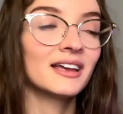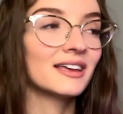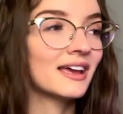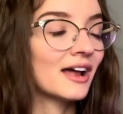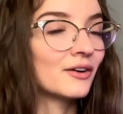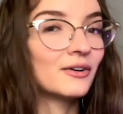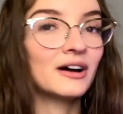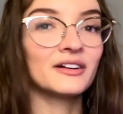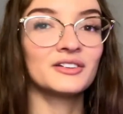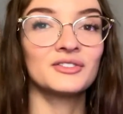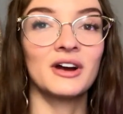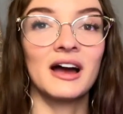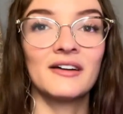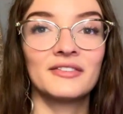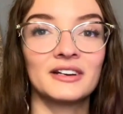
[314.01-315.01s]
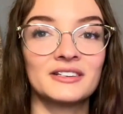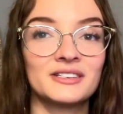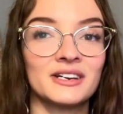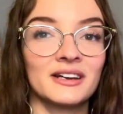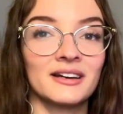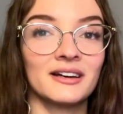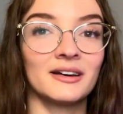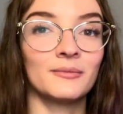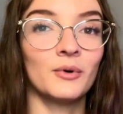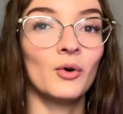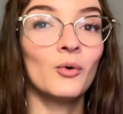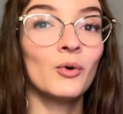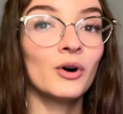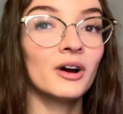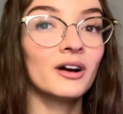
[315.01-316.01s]
get around a traffic jam,
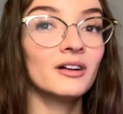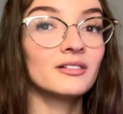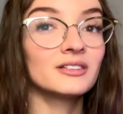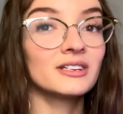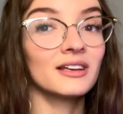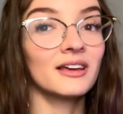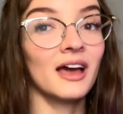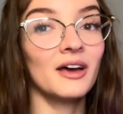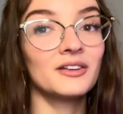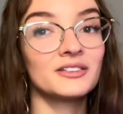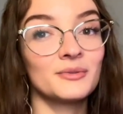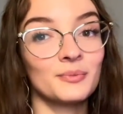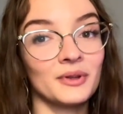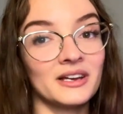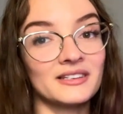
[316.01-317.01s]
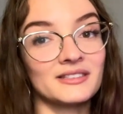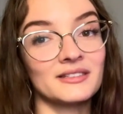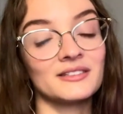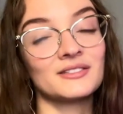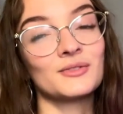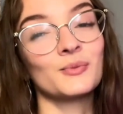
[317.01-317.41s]
or to get to places